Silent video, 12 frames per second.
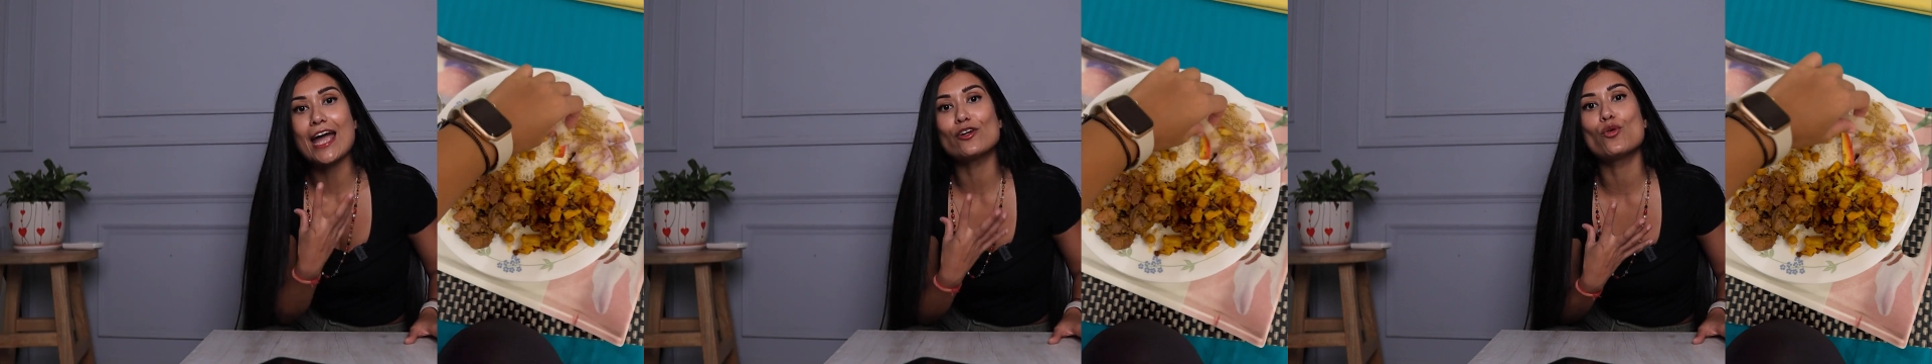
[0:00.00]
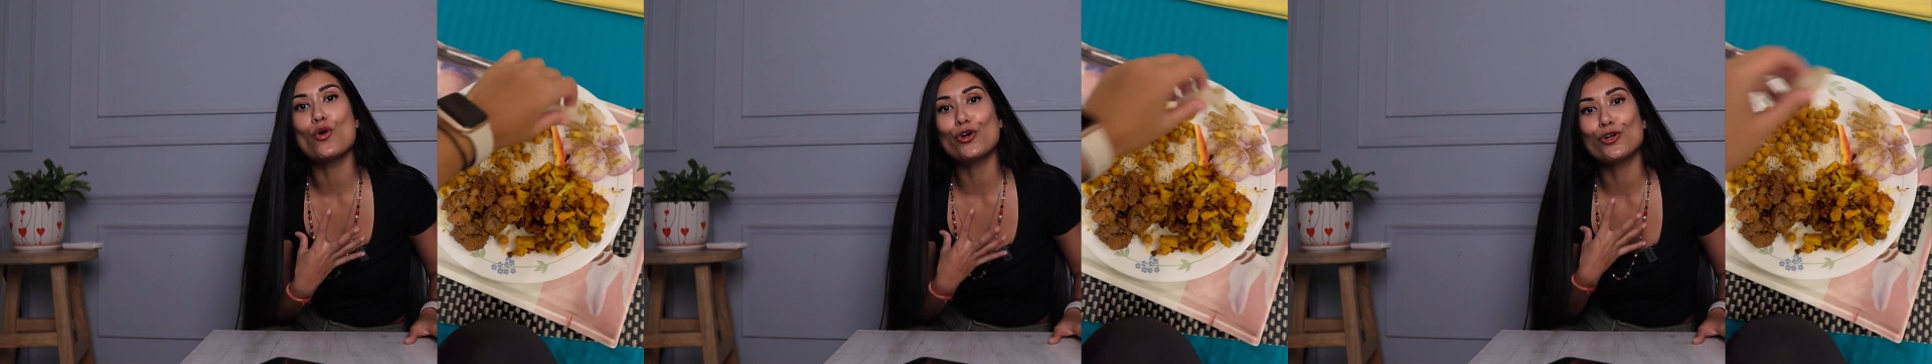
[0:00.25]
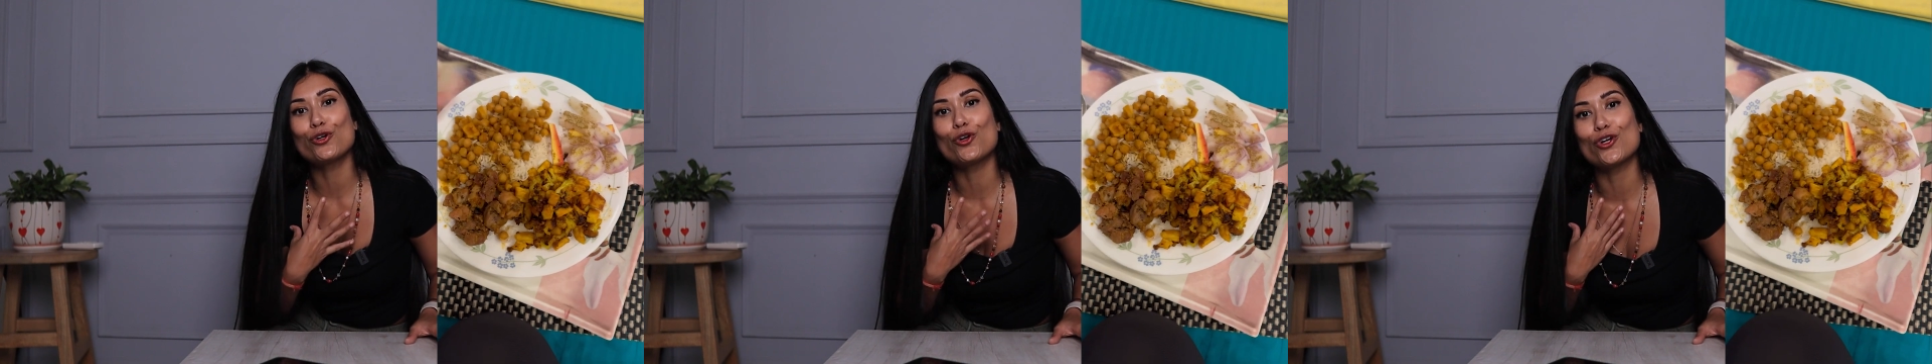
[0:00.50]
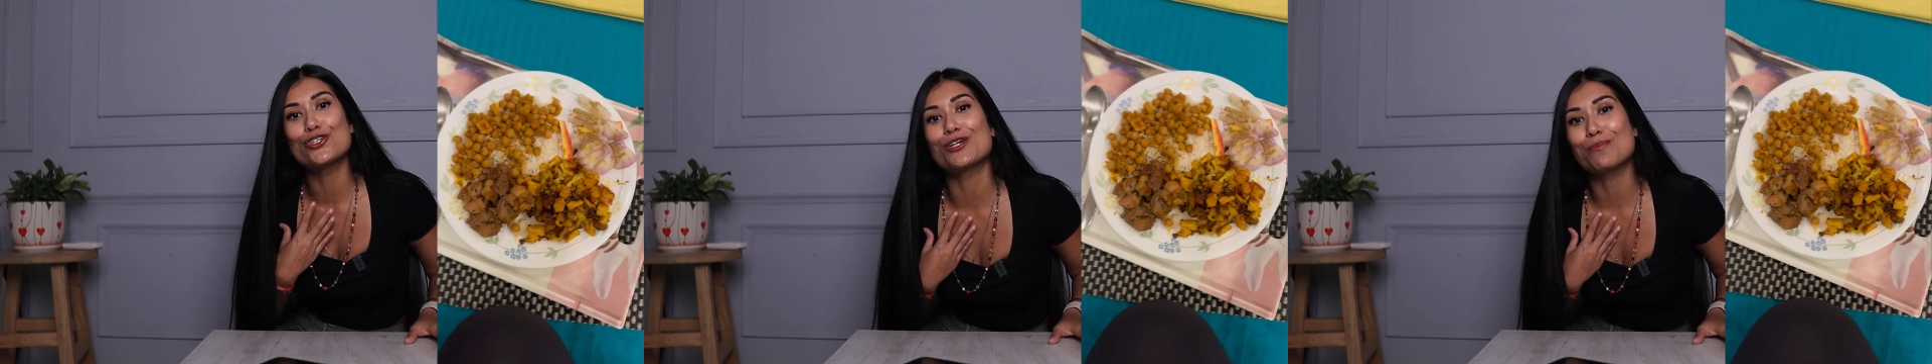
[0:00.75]
I don't want to
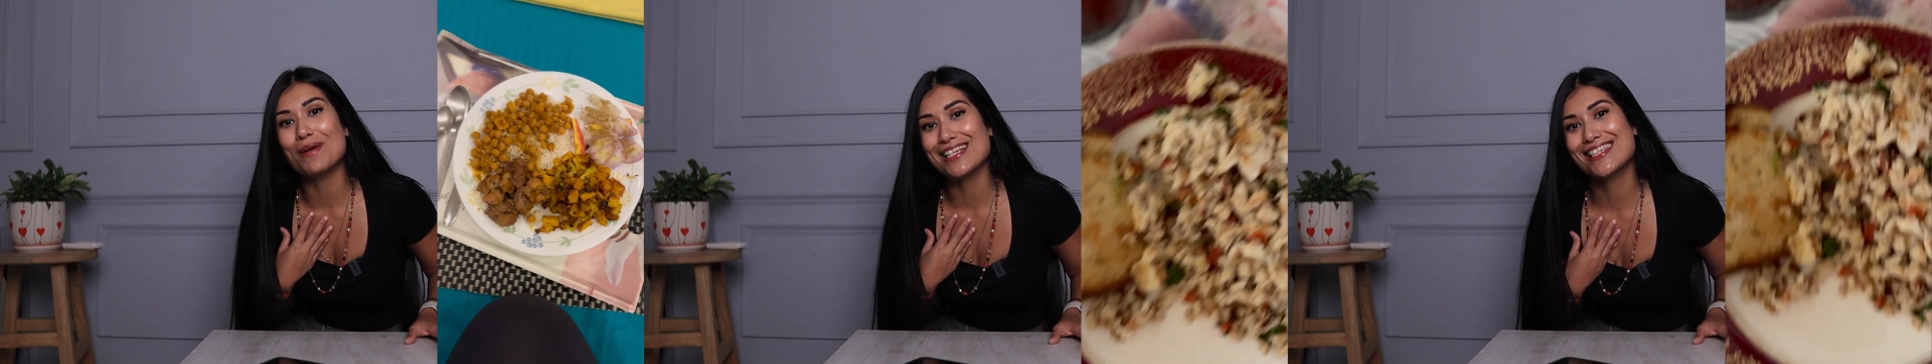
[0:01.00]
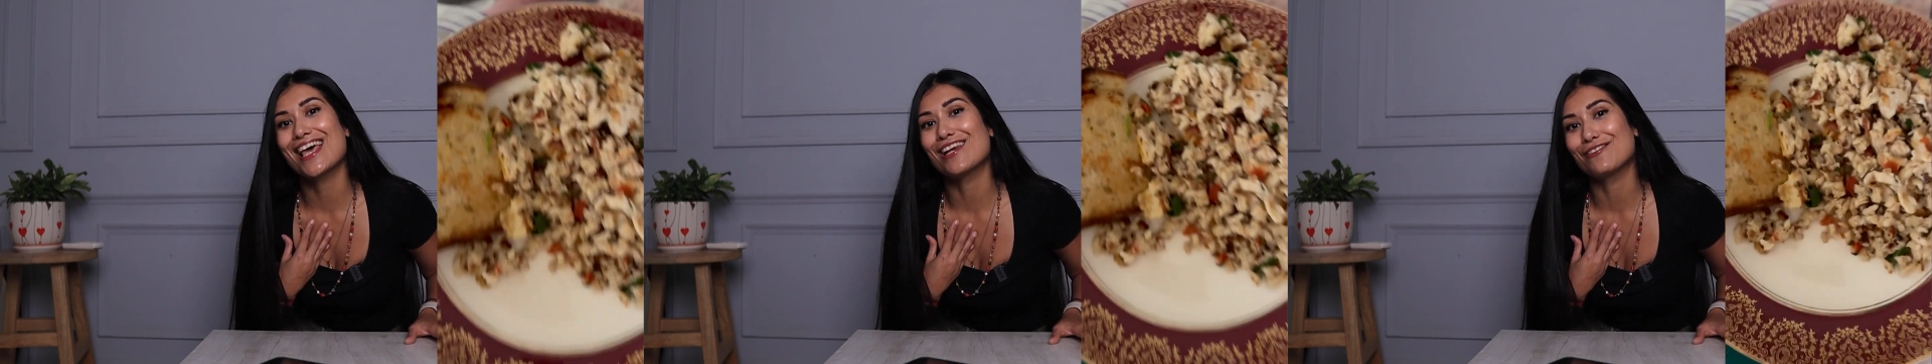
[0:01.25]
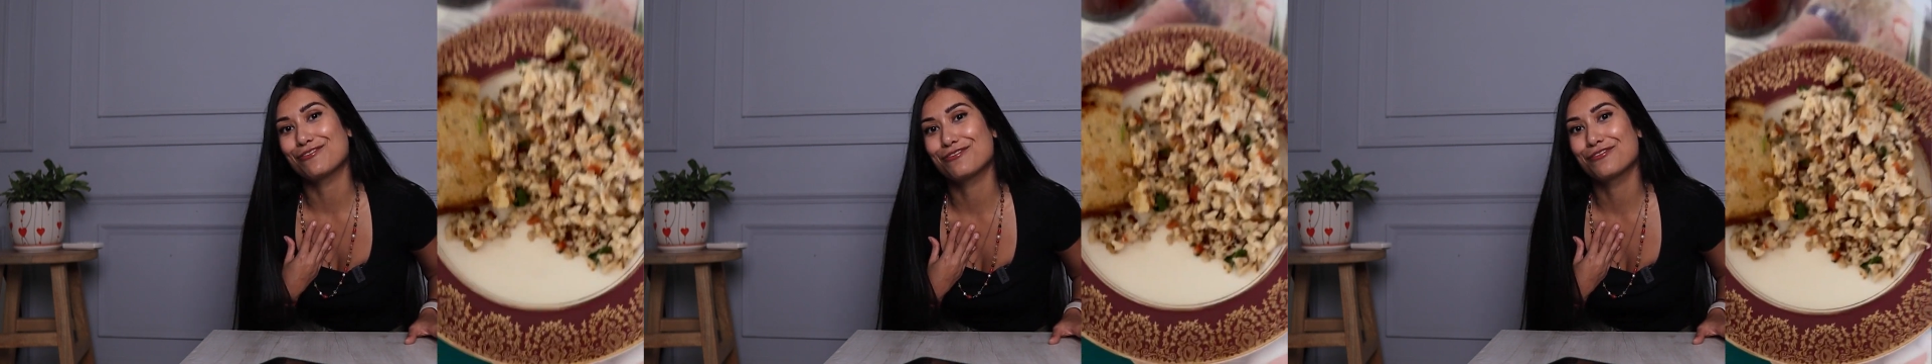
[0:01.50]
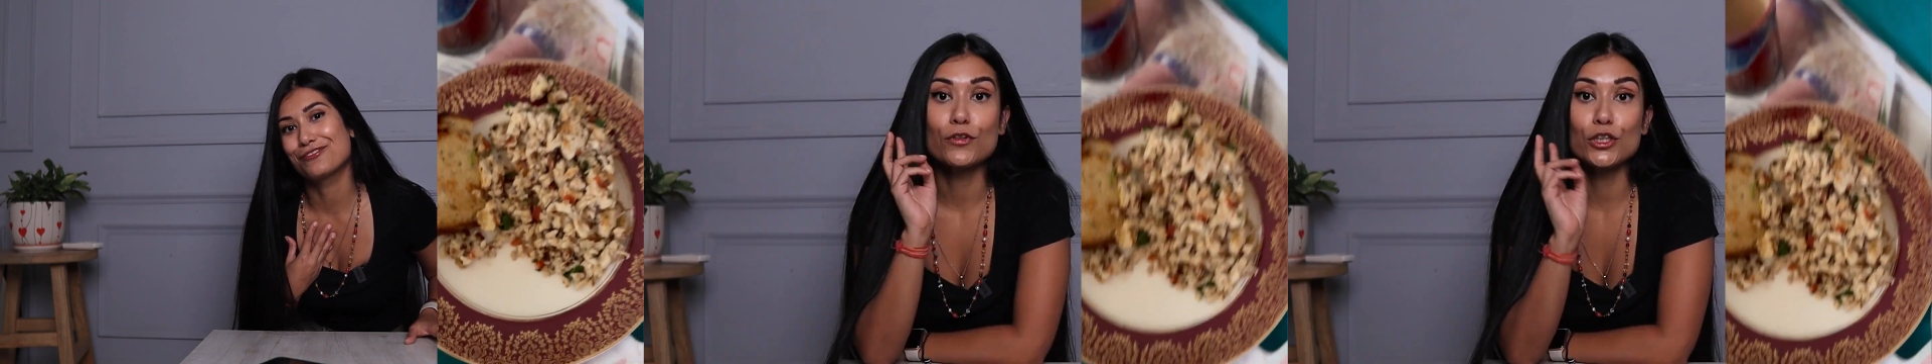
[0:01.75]
torture myself.